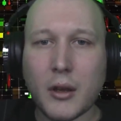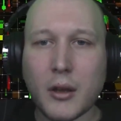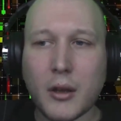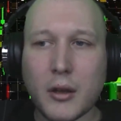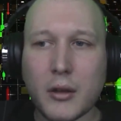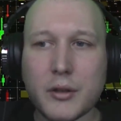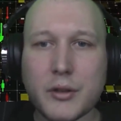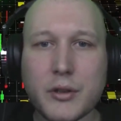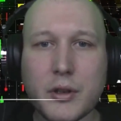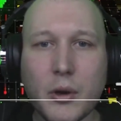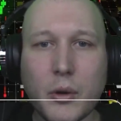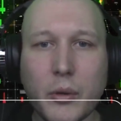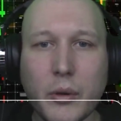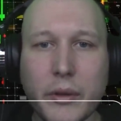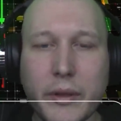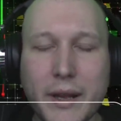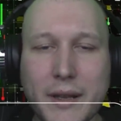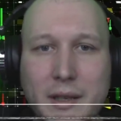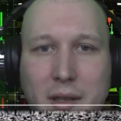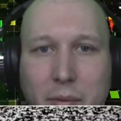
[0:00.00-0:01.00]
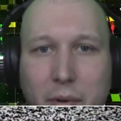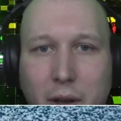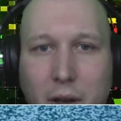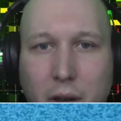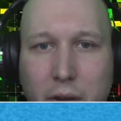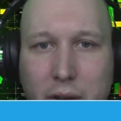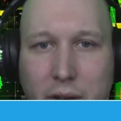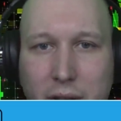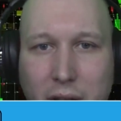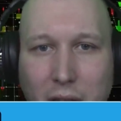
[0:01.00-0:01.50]
So that's about all
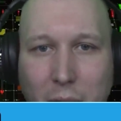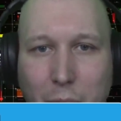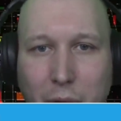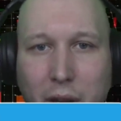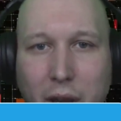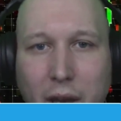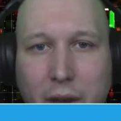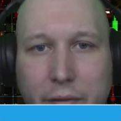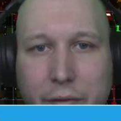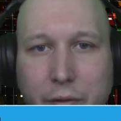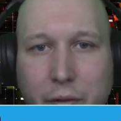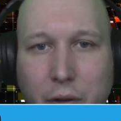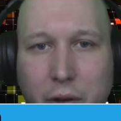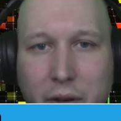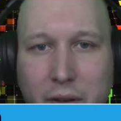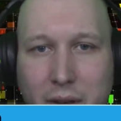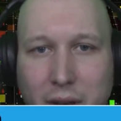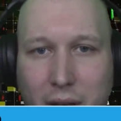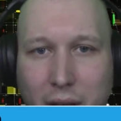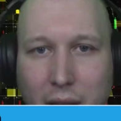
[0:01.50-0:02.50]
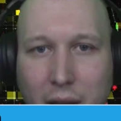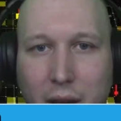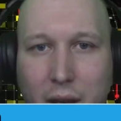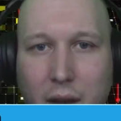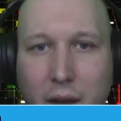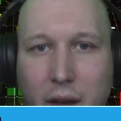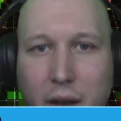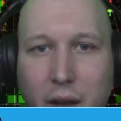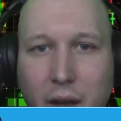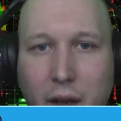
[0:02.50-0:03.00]
the time we have for today
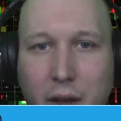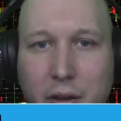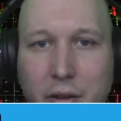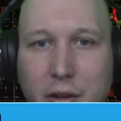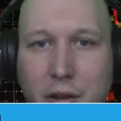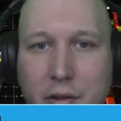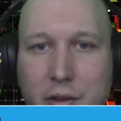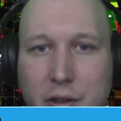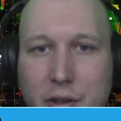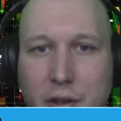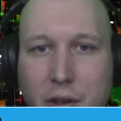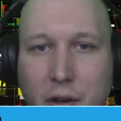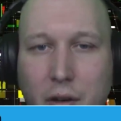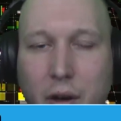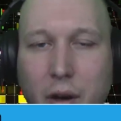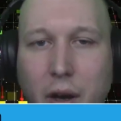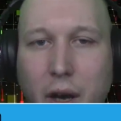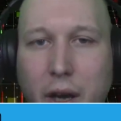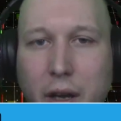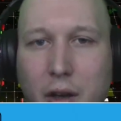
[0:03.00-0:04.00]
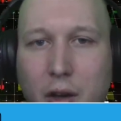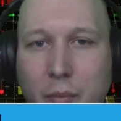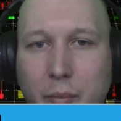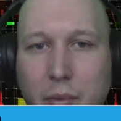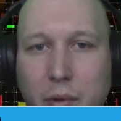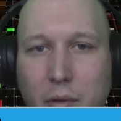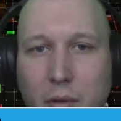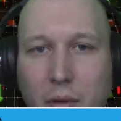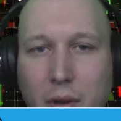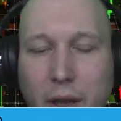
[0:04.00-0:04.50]
on Doji Show. I hope
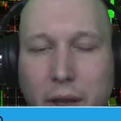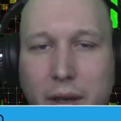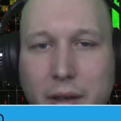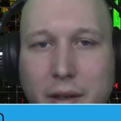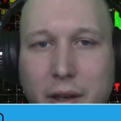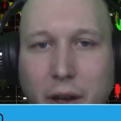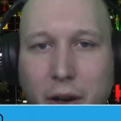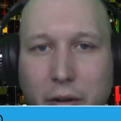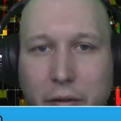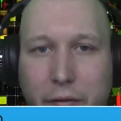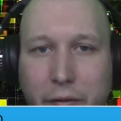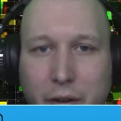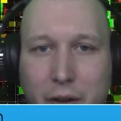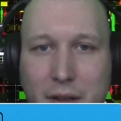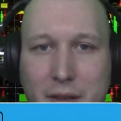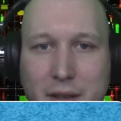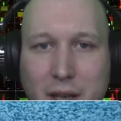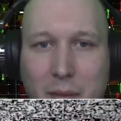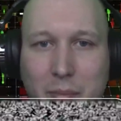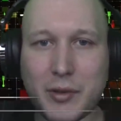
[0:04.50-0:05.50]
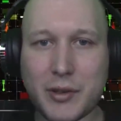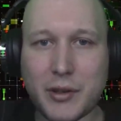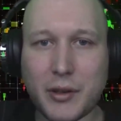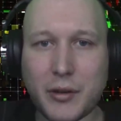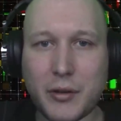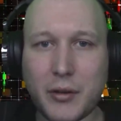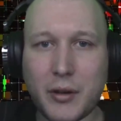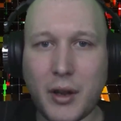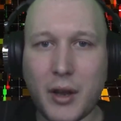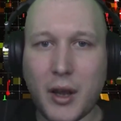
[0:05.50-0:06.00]
you liked our first
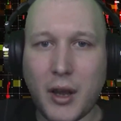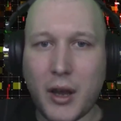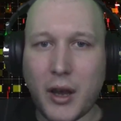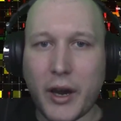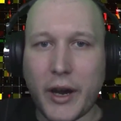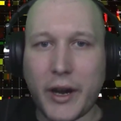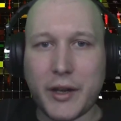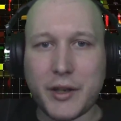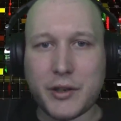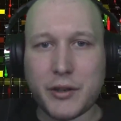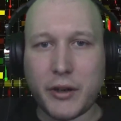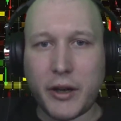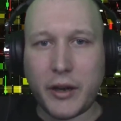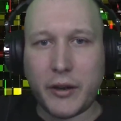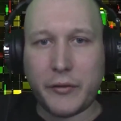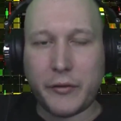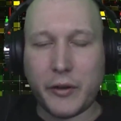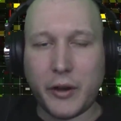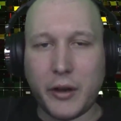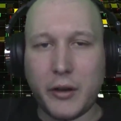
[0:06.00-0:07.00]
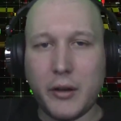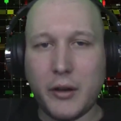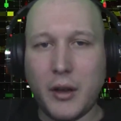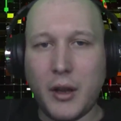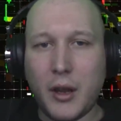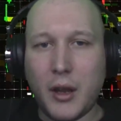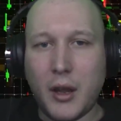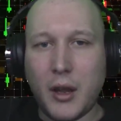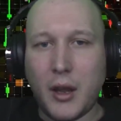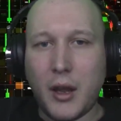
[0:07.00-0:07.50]
episode. I sure had fun.
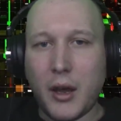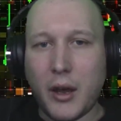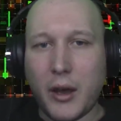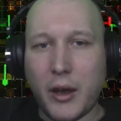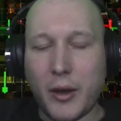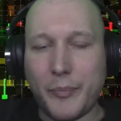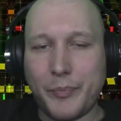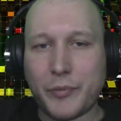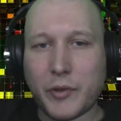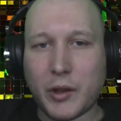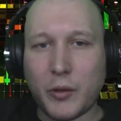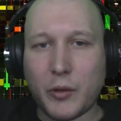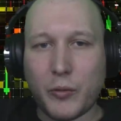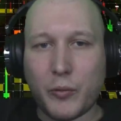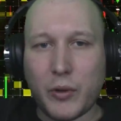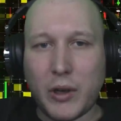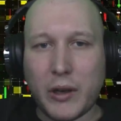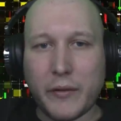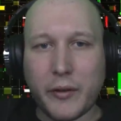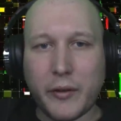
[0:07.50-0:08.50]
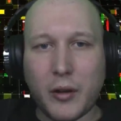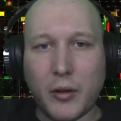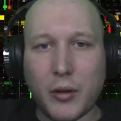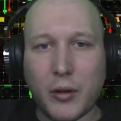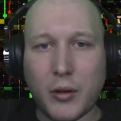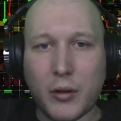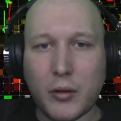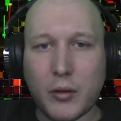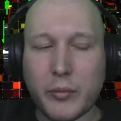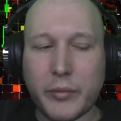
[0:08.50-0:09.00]
We have a
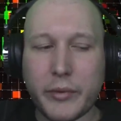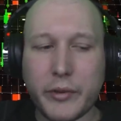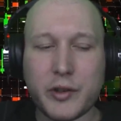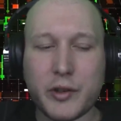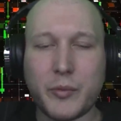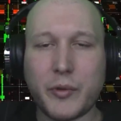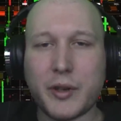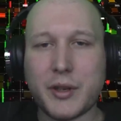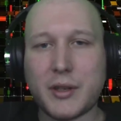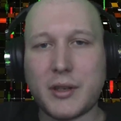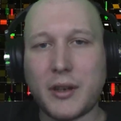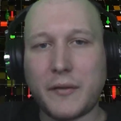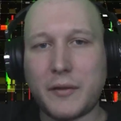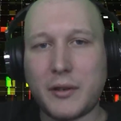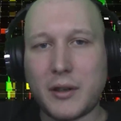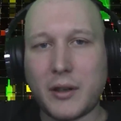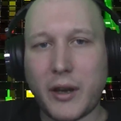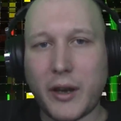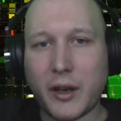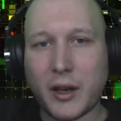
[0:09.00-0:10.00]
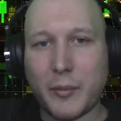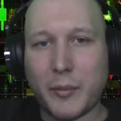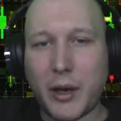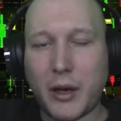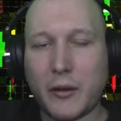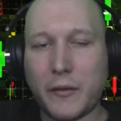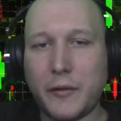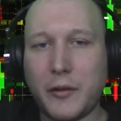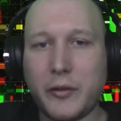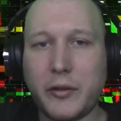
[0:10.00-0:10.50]
whole bunch more stuff to talk about, a
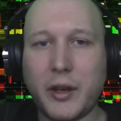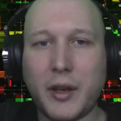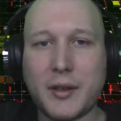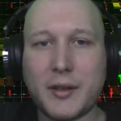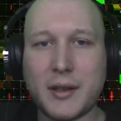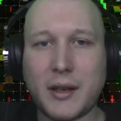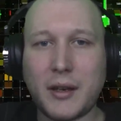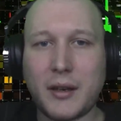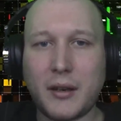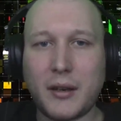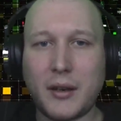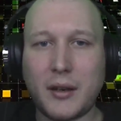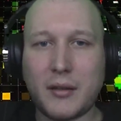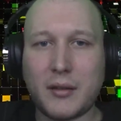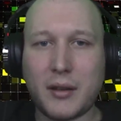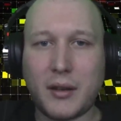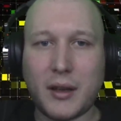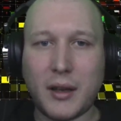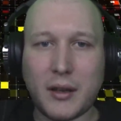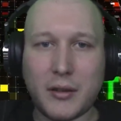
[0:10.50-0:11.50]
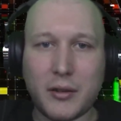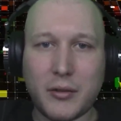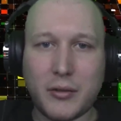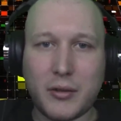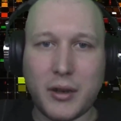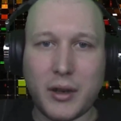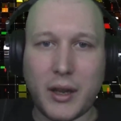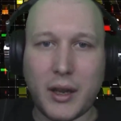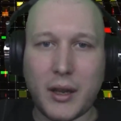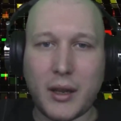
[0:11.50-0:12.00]
few things I didn't get to
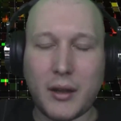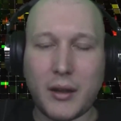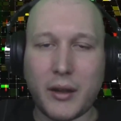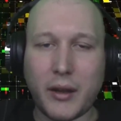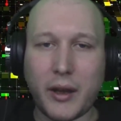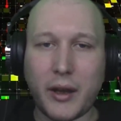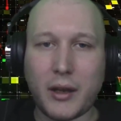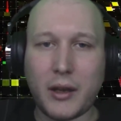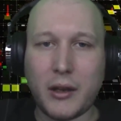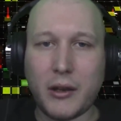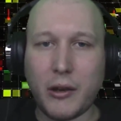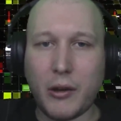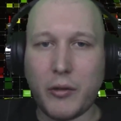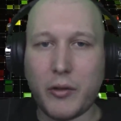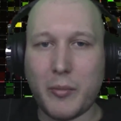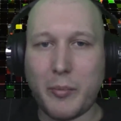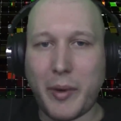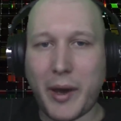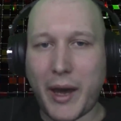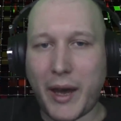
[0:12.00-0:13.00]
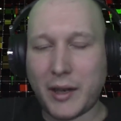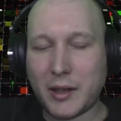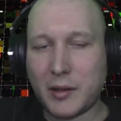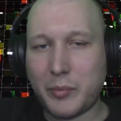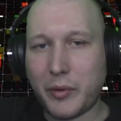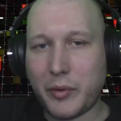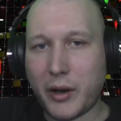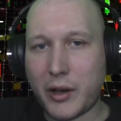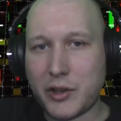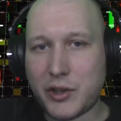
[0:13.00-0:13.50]
today, like, you know, the Backed
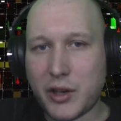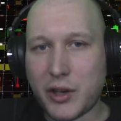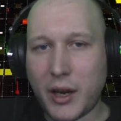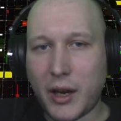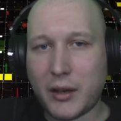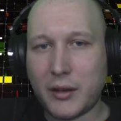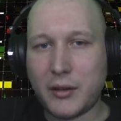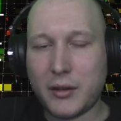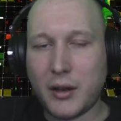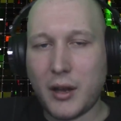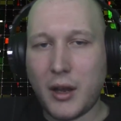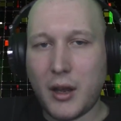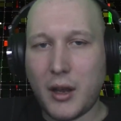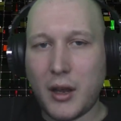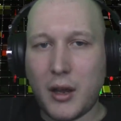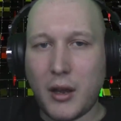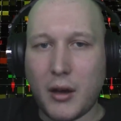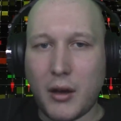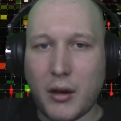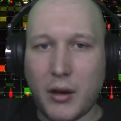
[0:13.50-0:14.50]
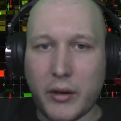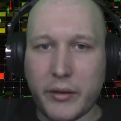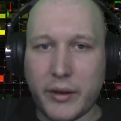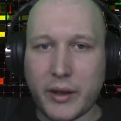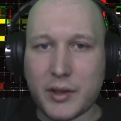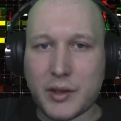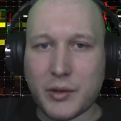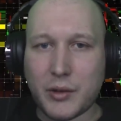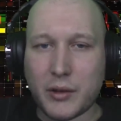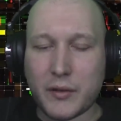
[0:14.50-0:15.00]
project, all that
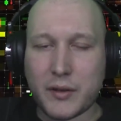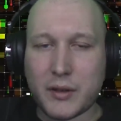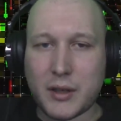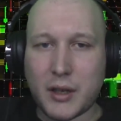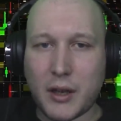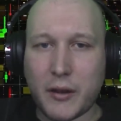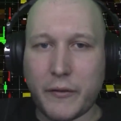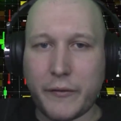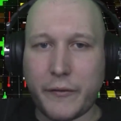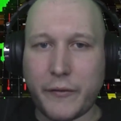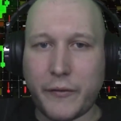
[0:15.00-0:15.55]
sort of stuff,